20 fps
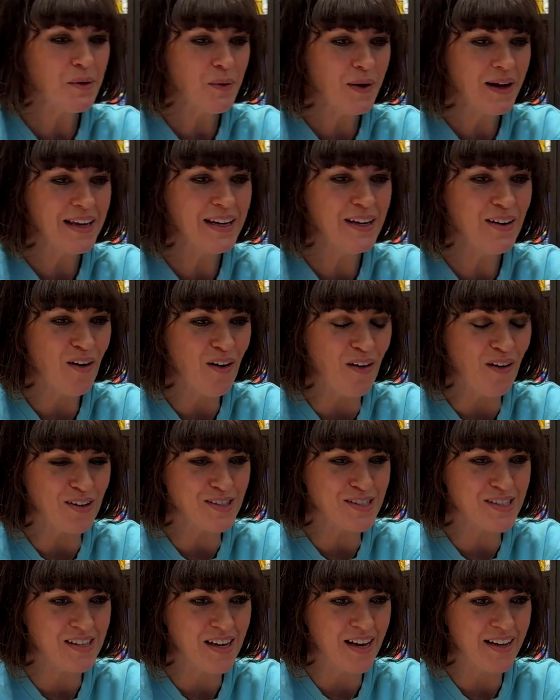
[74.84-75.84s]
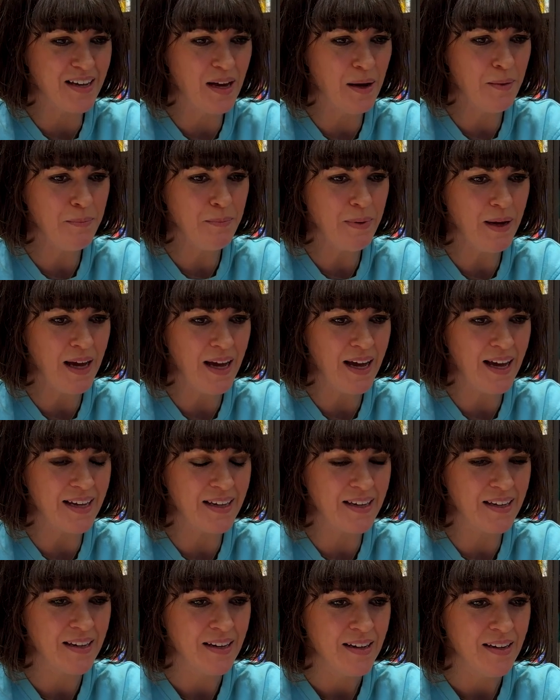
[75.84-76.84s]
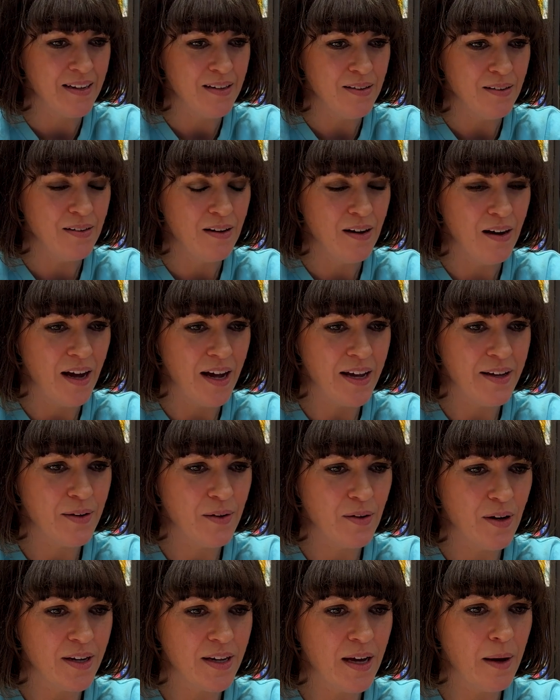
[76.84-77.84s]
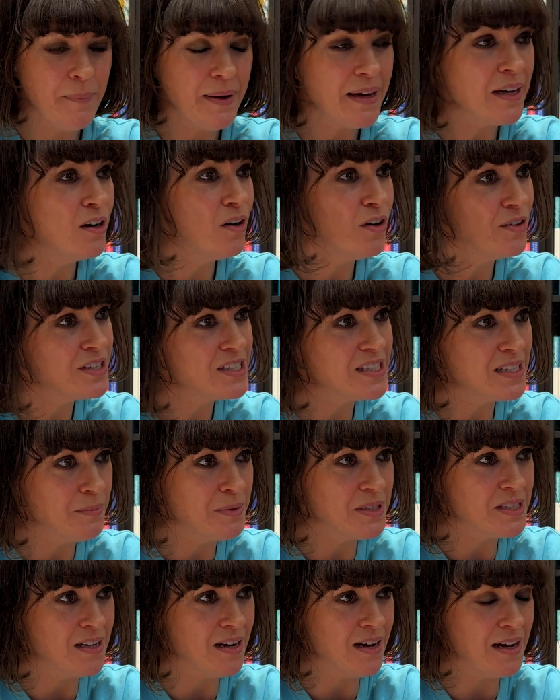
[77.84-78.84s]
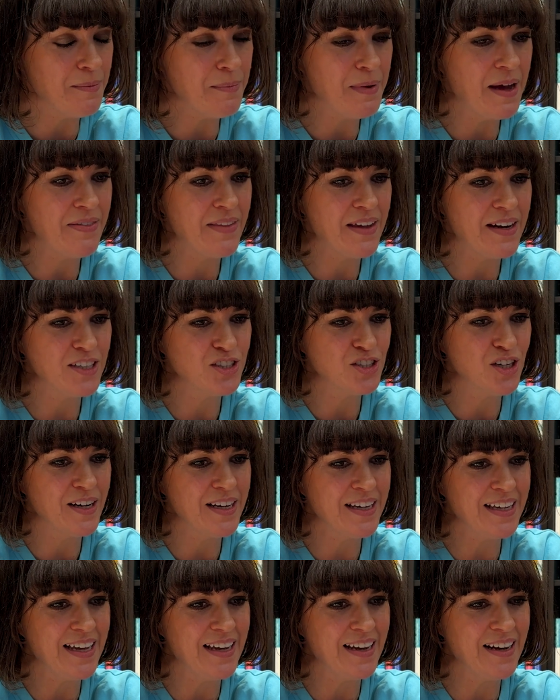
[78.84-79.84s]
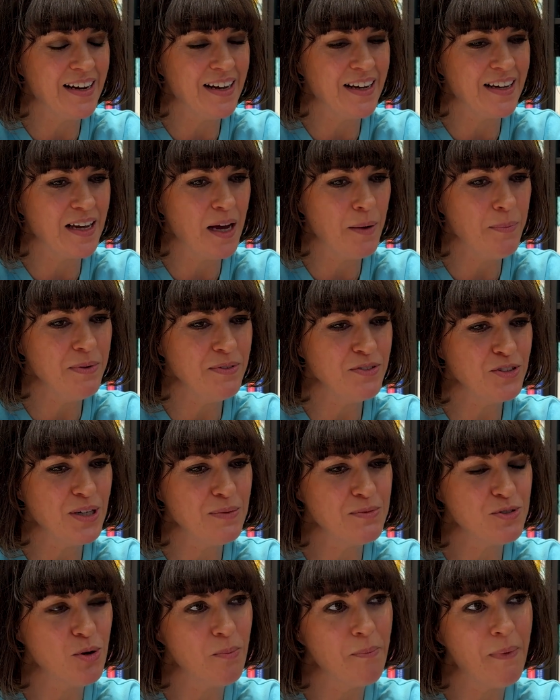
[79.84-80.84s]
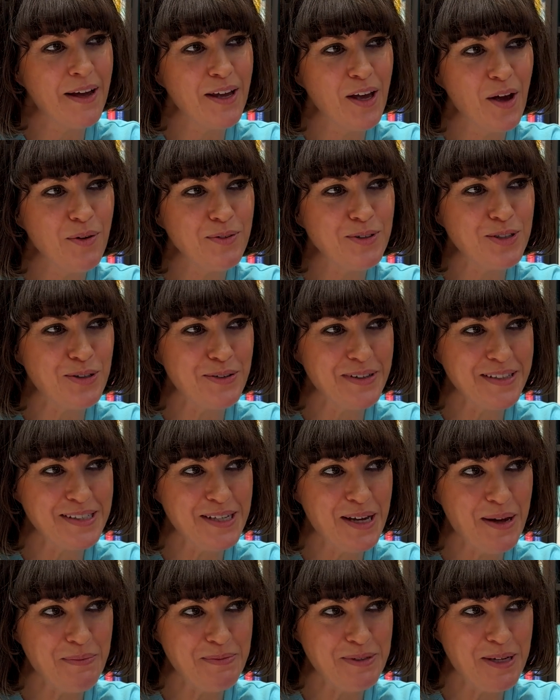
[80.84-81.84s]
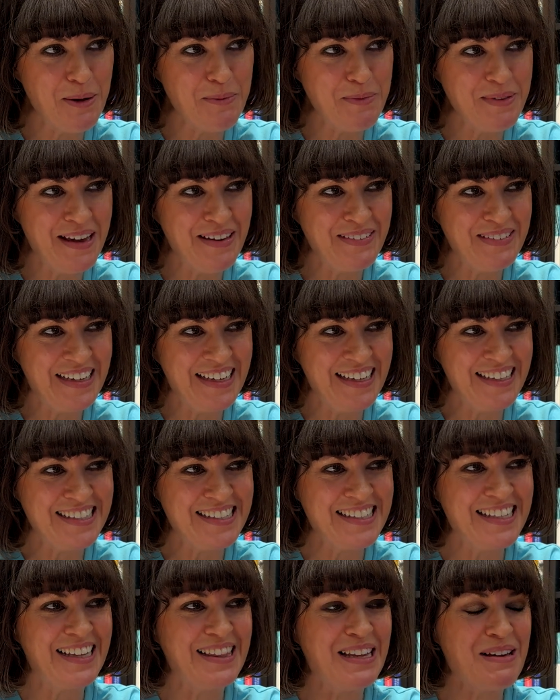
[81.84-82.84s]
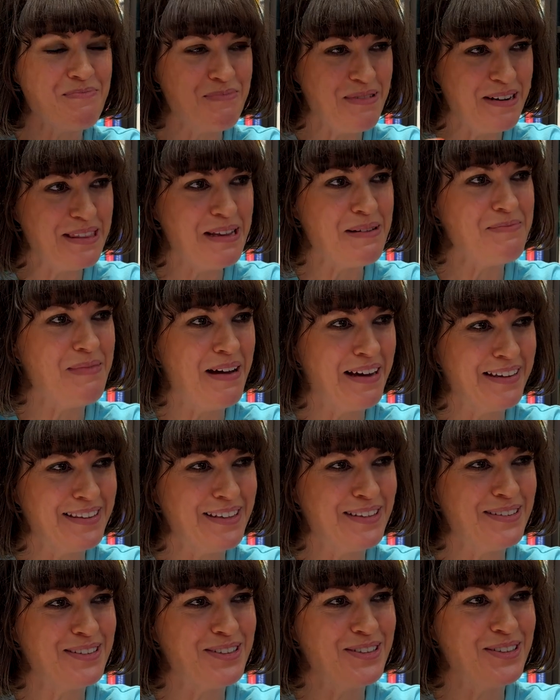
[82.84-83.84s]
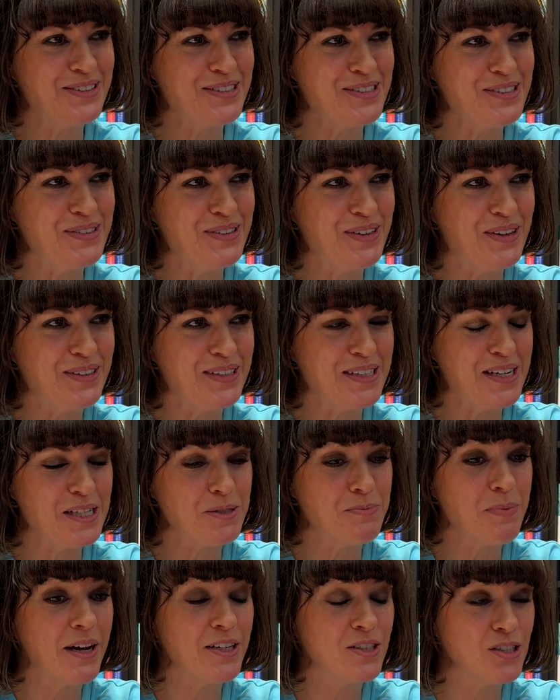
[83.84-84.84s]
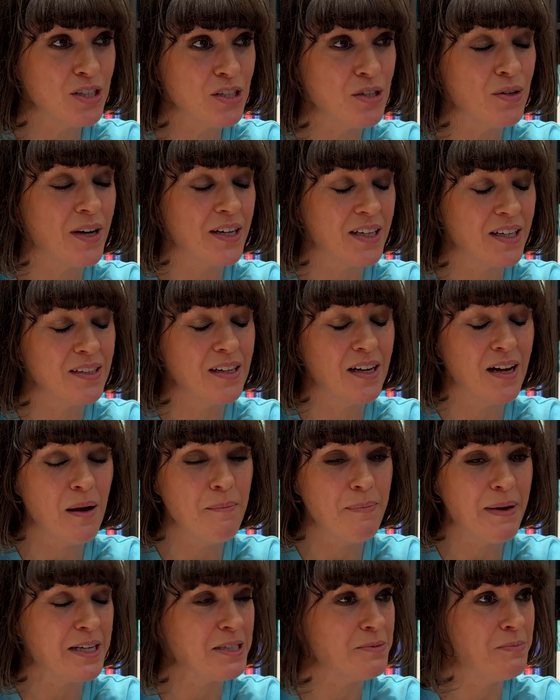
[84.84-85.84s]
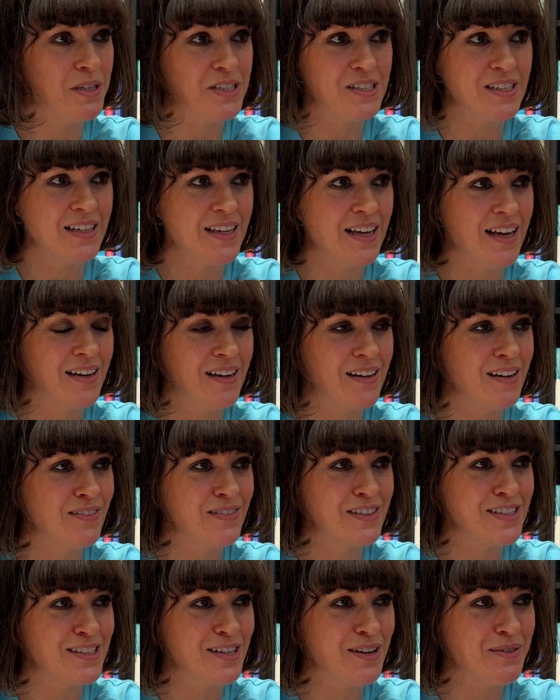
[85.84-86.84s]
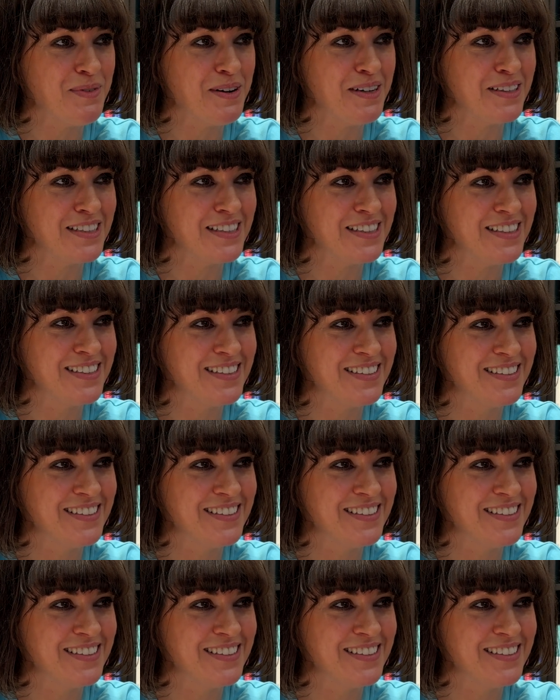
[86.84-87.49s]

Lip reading: quite a lot. I come back a lot in the summertime, and then I try and get a couple of trips on my own during term time without the kids, and then bring them back during the school holidays. But I come back as much as I can. I love it so much.